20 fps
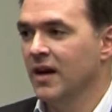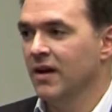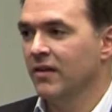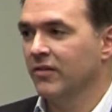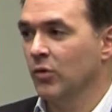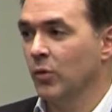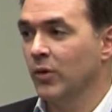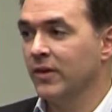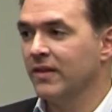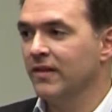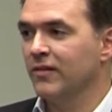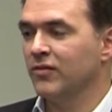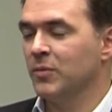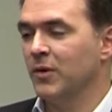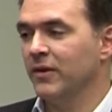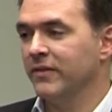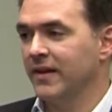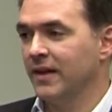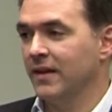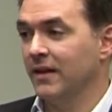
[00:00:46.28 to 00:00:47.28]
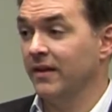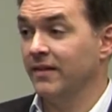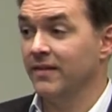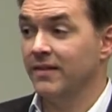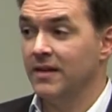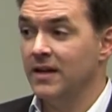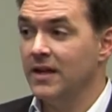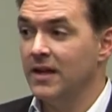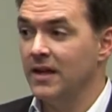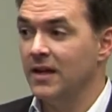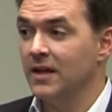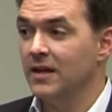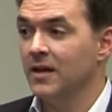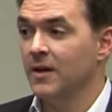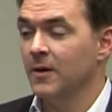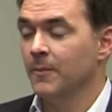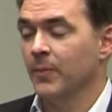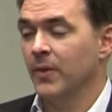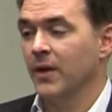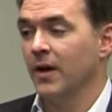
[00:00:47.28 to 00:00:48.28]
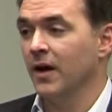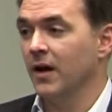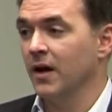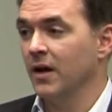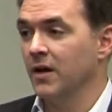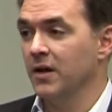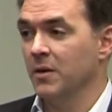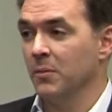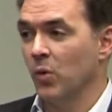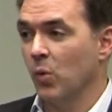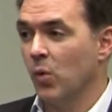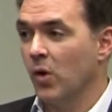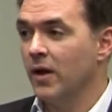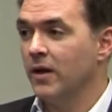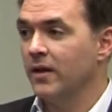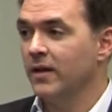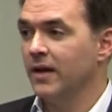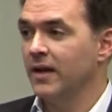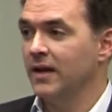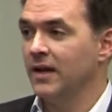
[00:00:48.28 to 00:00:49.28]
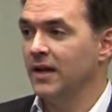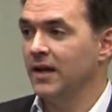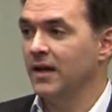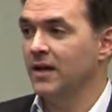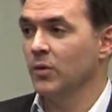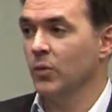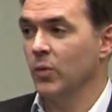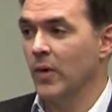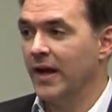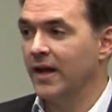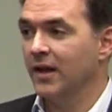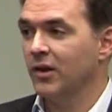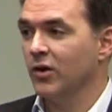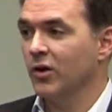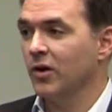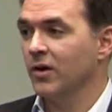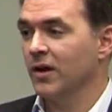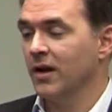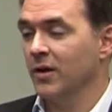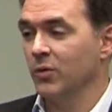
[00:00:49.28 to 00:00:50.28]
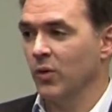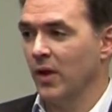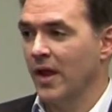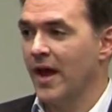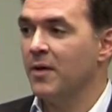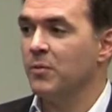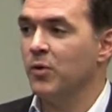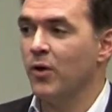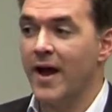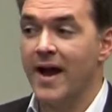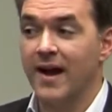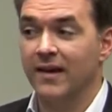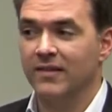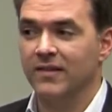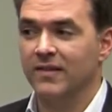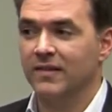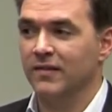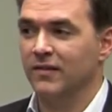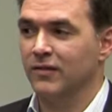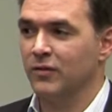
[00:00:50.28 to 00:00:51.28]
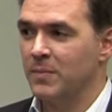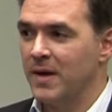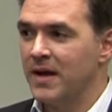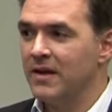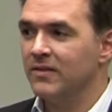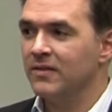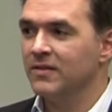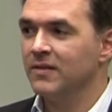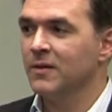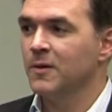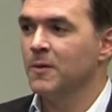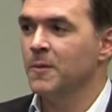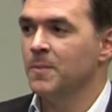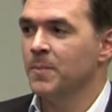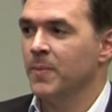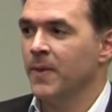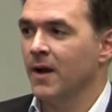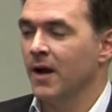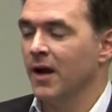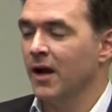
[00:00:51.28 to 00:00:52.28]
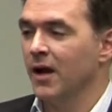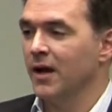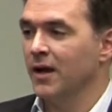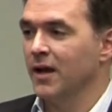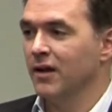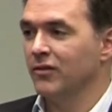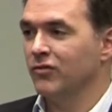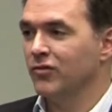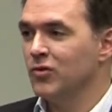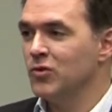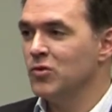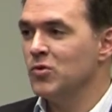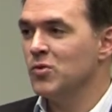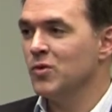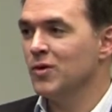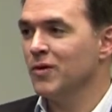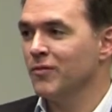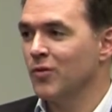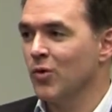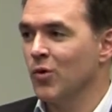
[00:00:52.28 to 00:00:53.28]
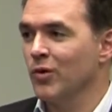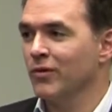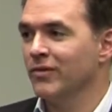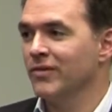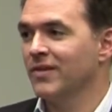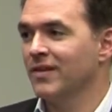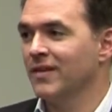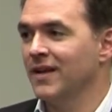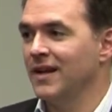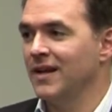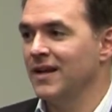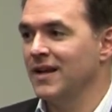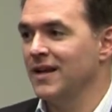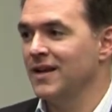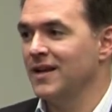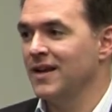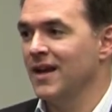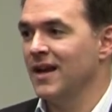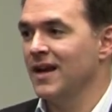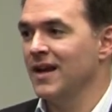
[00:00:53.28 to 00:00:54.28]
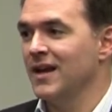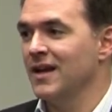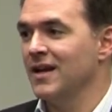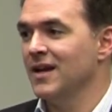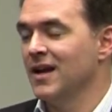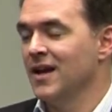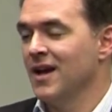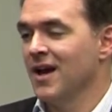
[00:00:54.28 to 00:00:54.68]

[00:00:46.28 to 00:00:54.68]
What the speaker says: So what these small satellites need, number one, they need regular and reliable access to space. And two, of course, they need a